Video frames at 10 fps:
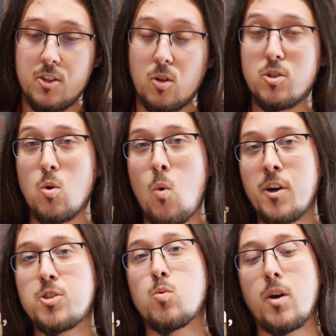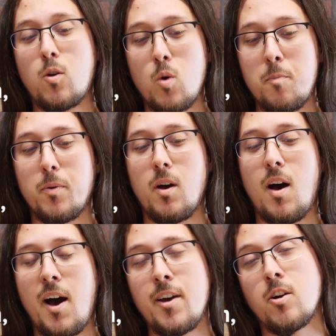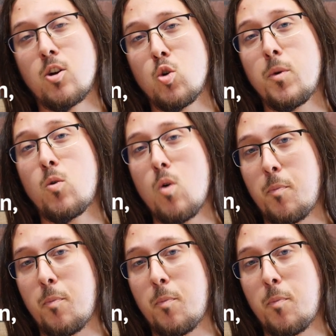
It's also wise to equip a high ergonomic